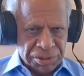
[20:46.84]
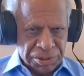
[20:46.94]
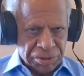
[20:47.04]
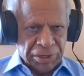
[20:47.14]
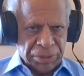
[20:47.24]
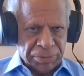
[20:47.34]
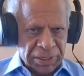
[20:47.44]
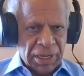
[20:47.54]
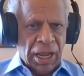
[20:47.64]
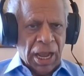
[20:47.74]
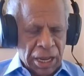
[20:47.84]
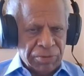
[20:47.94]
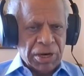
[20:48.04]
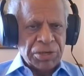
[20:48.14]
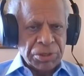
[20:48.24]
You know what I mean?
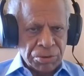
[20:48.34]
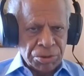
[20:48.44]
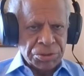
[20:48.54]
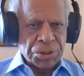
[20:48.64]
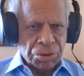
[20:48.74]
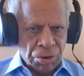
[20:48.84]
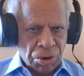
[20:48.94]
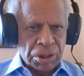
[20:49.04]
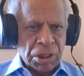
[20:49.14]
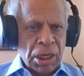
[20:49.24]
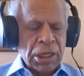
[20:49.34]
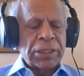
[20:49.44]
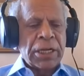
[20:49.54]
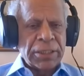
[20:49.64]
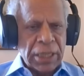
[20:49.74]
And once it goes to the court,
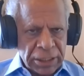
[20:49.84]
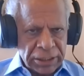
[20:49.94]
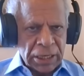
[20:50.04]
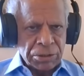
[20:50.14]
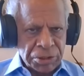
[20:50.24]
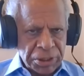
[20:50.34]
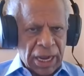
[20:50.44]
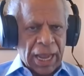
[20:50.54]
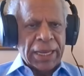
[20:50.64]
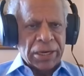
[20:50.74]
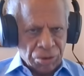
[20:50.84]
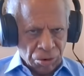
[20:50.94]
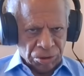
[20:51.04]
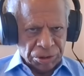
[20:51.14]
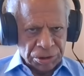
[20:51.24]
it can go to a higher
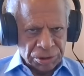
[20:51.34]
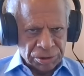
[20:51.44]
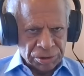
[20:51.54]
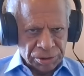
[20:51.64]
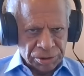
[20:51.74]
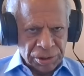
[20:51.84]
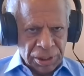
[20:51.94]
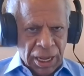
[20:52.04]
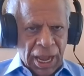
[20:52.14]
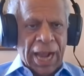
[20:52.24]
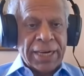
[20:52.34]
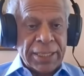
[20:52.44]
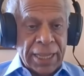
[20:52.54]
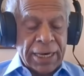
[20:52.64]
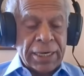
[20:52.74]
court.
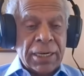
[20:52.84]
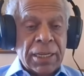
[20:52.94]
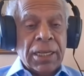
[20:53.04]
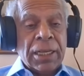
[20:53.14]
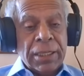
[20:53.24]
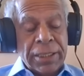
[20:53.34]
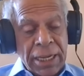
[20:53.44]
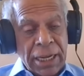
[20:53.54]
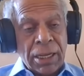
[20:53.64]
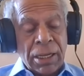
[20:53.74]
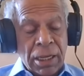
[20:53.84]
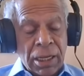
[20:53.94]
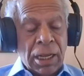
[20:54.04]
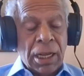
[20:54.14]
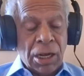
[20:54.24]
And then the
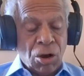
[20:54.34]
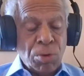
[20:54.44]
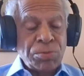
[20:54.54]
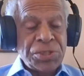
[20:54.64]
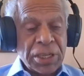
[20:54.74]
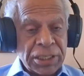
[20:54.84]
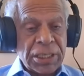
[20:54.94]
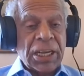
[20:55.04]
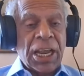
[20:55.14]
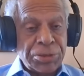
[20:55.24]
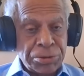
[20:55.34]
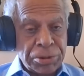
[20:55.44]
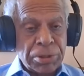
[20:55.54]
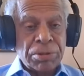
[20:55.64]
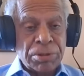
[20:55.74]
Home Secretary has
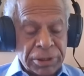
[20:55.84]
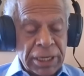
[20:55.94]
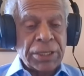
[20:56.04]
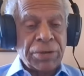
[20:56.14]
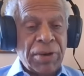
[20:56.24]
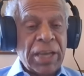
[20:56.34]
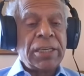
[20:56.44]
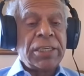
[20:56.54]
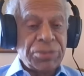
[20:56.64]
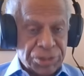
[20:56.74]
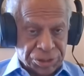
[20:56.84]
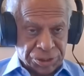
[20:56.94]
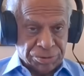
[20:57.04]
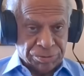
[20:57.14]
to take the final decision.